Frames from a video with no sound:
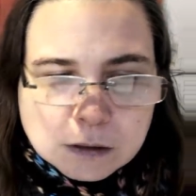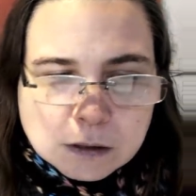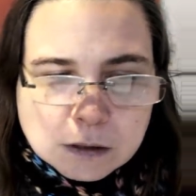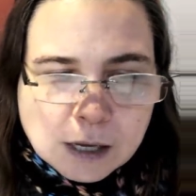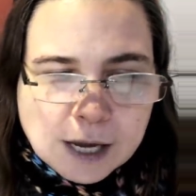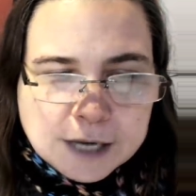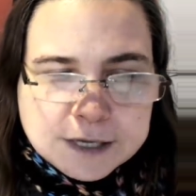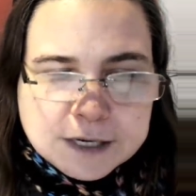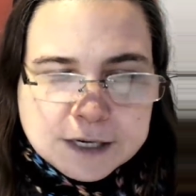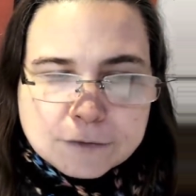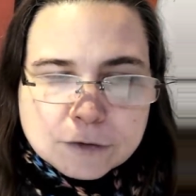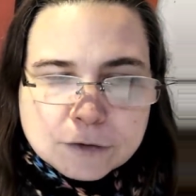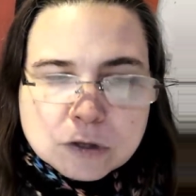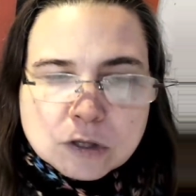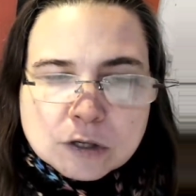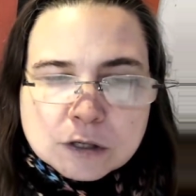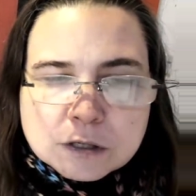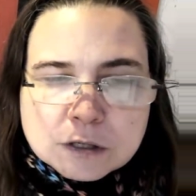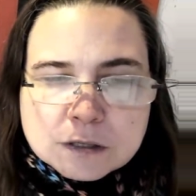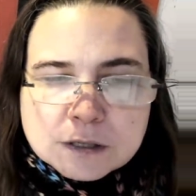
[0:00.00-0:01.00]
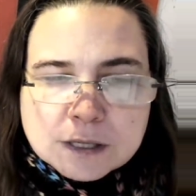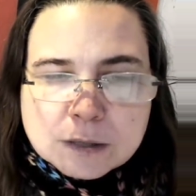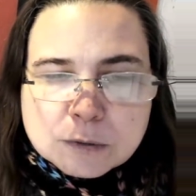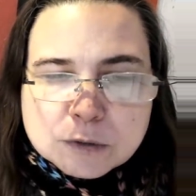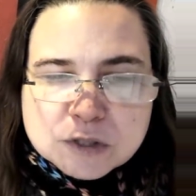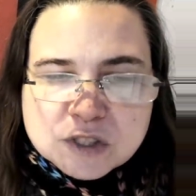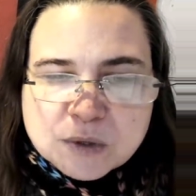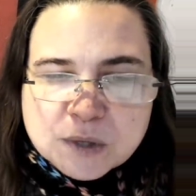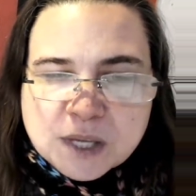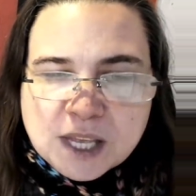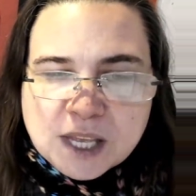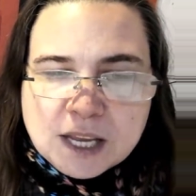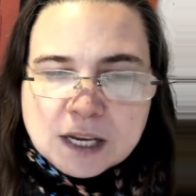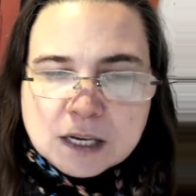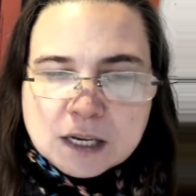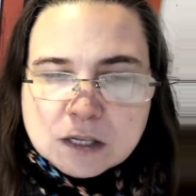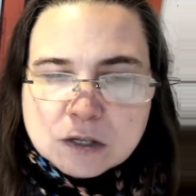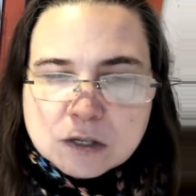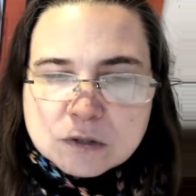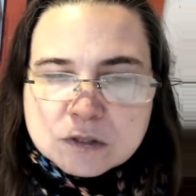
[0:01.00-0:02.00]
I never learned that it was okay to
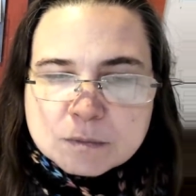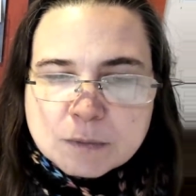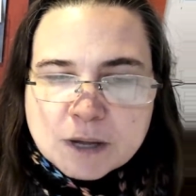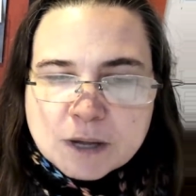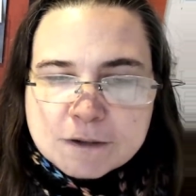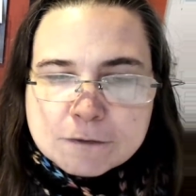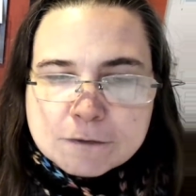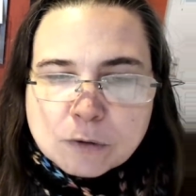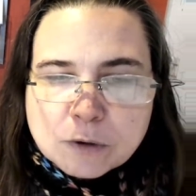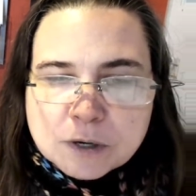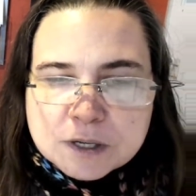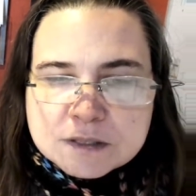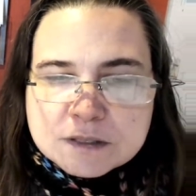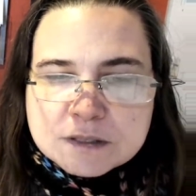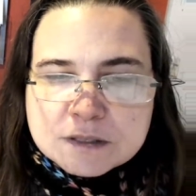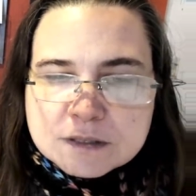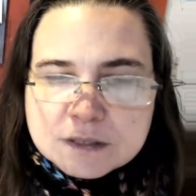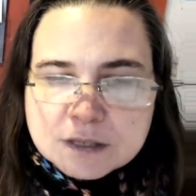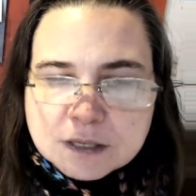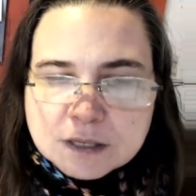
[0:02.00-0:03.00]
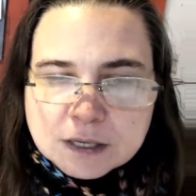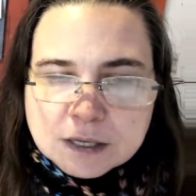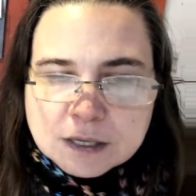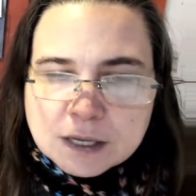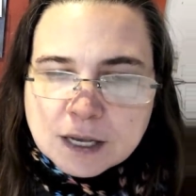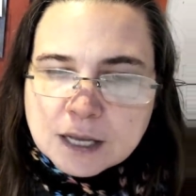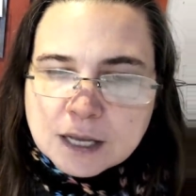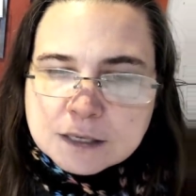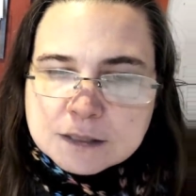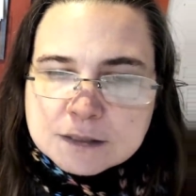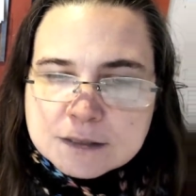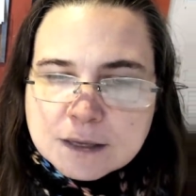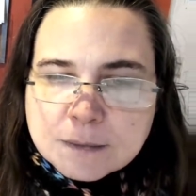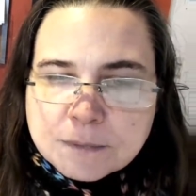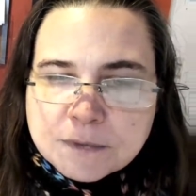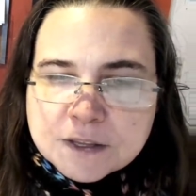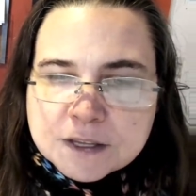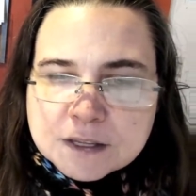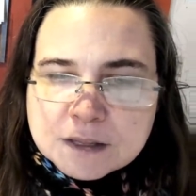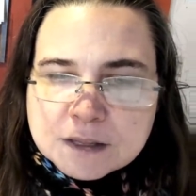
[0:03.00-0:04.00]
use my voice, and it's something